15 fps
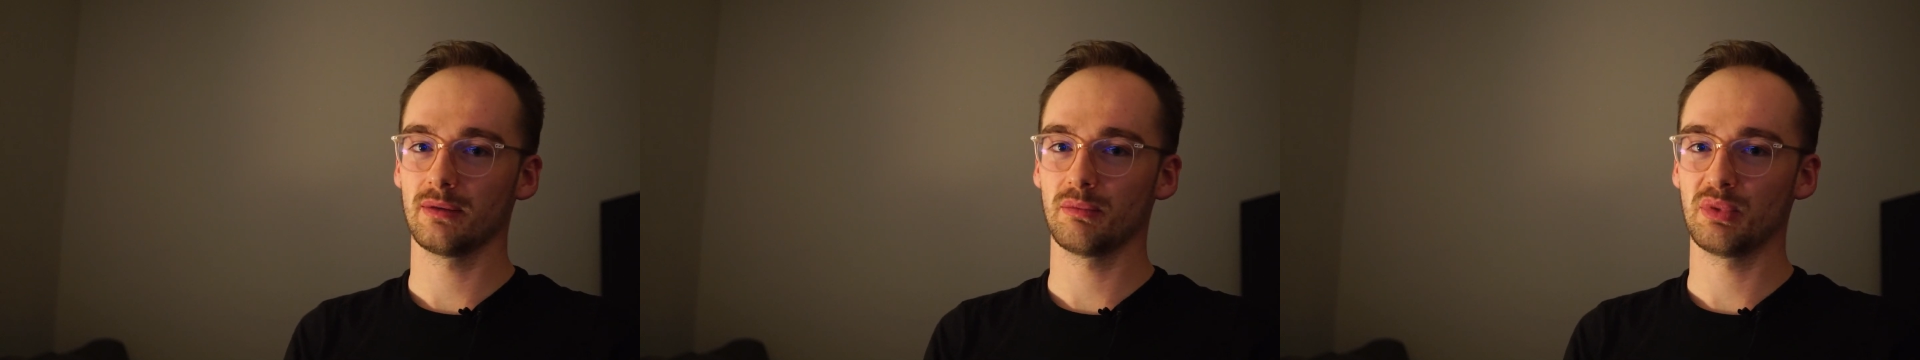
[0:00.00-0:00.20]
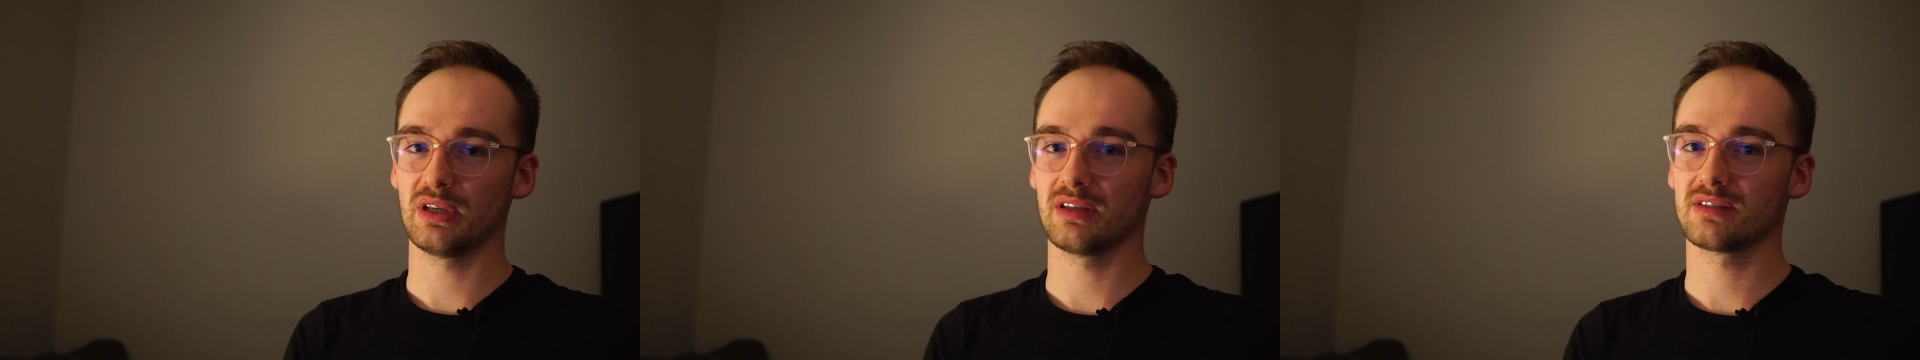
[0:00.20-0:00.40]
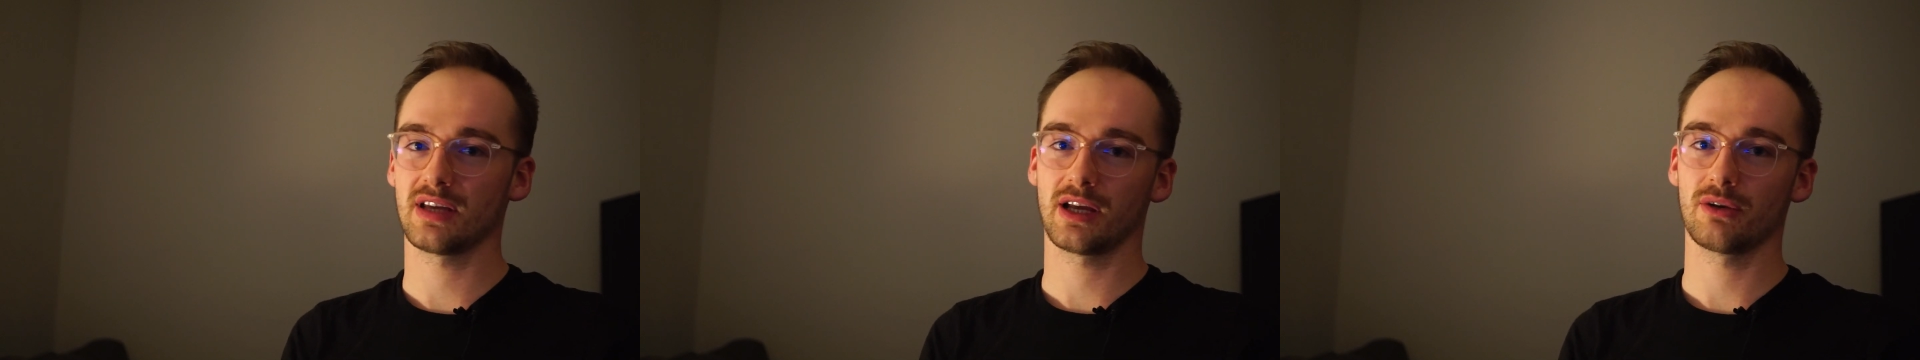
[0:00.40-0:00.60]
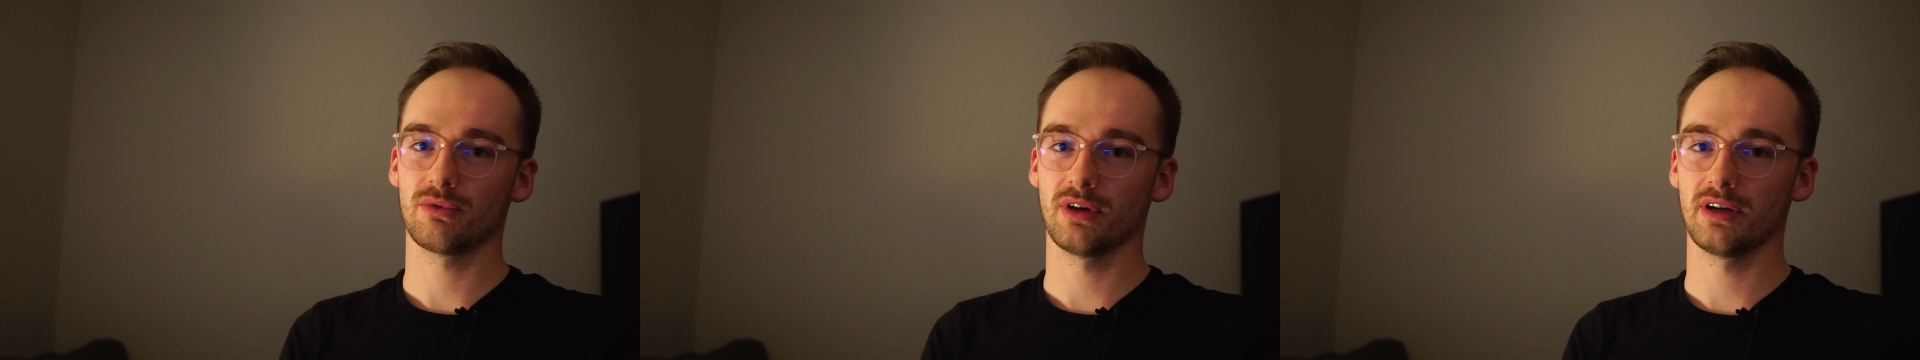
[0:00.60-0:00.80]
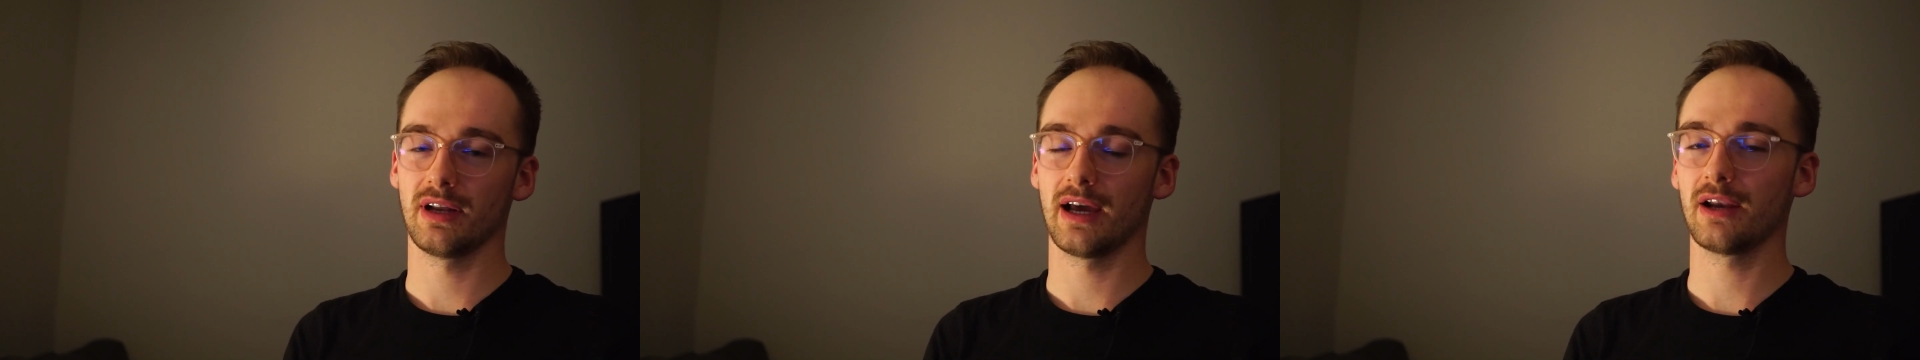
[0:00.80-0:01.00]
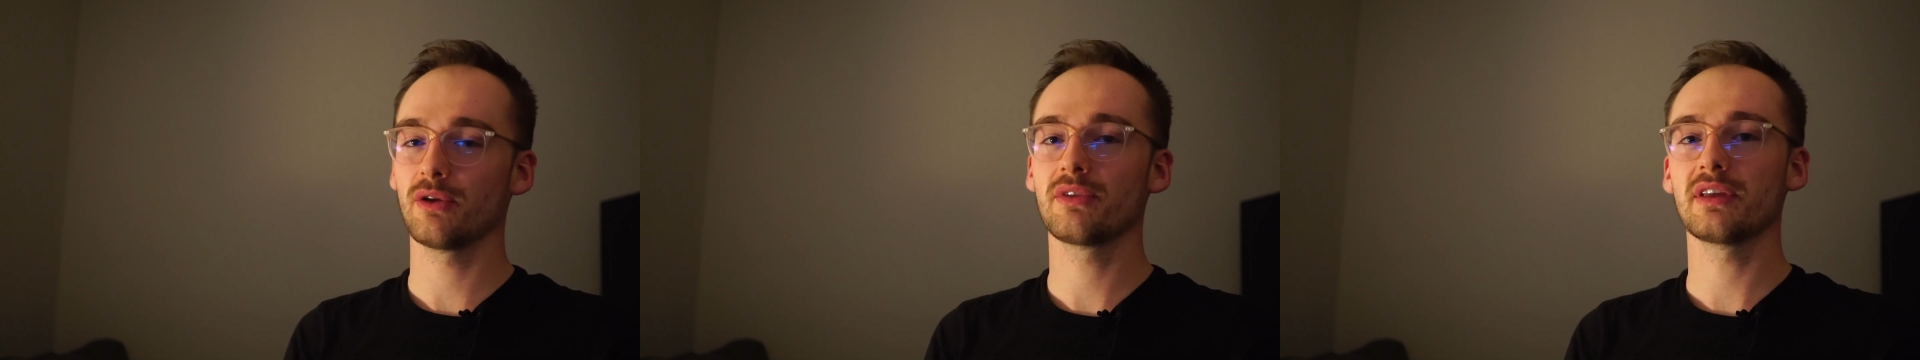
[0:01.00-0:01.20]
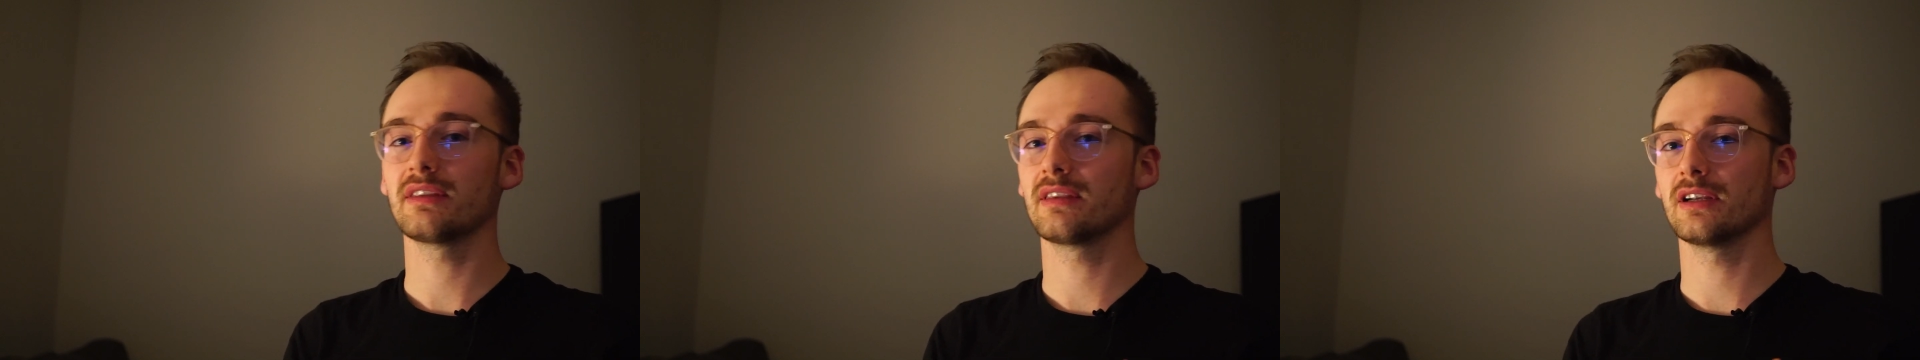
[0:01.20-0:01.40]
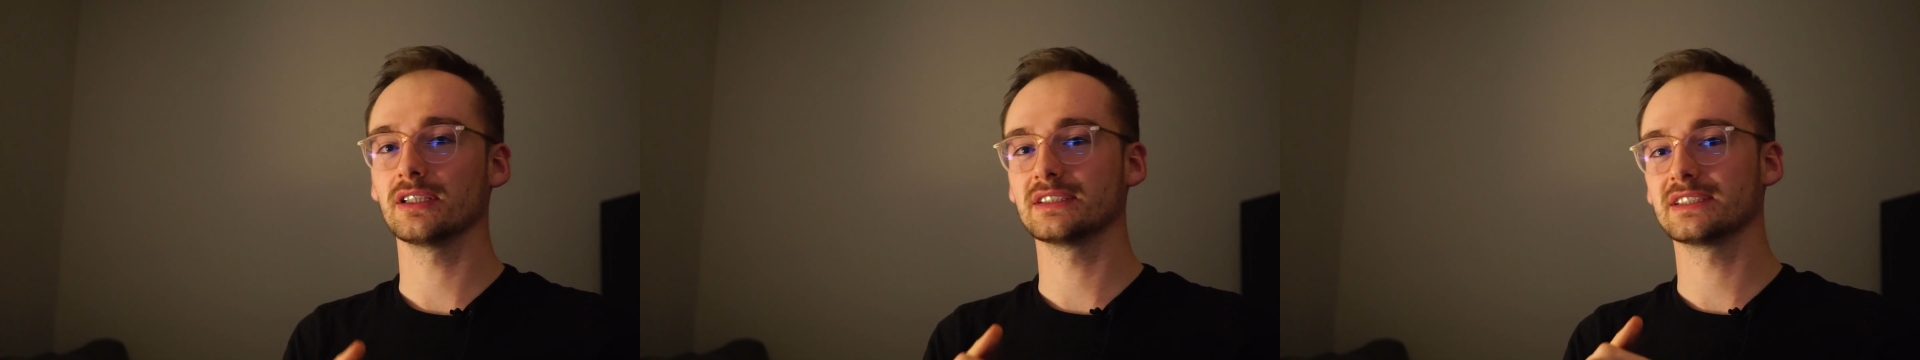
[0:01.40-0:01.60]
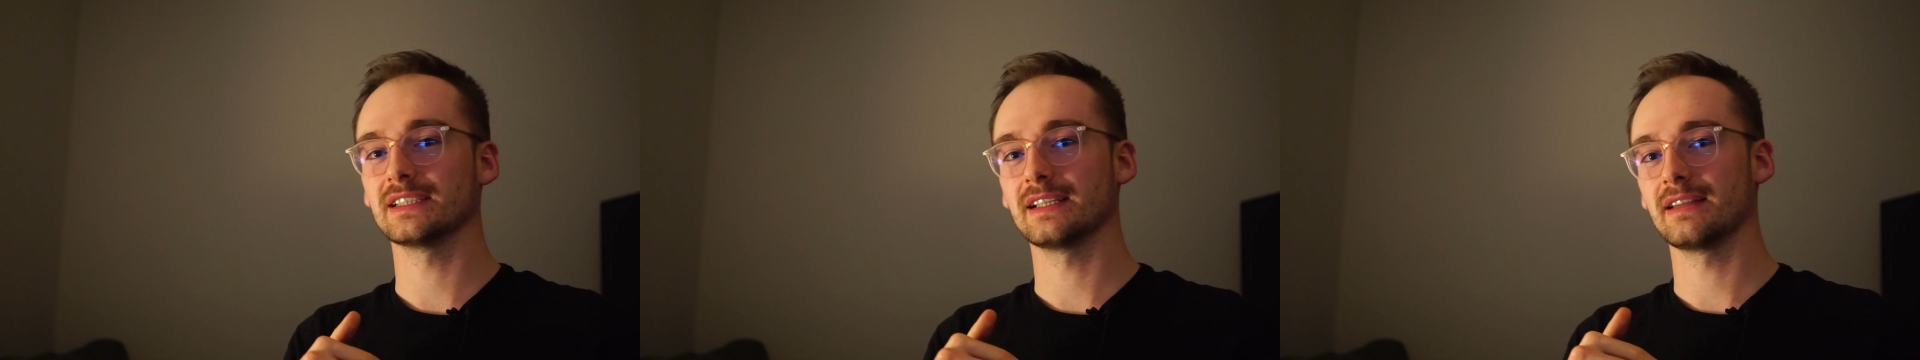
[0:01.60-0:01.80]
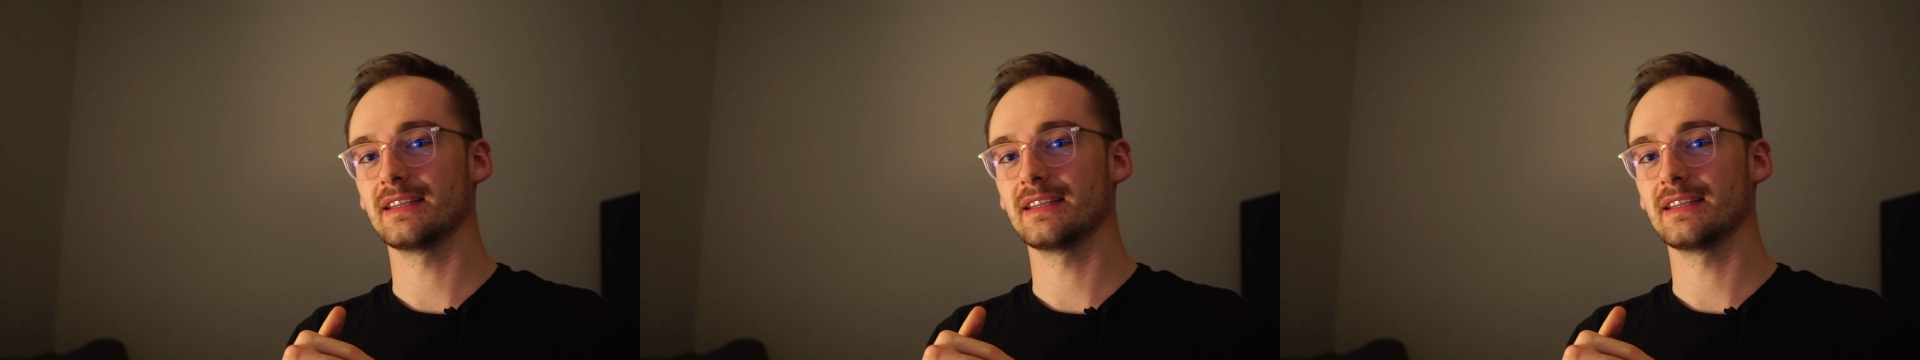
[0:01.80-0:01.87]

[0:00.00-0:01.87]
being the 2nd run, I don't think there's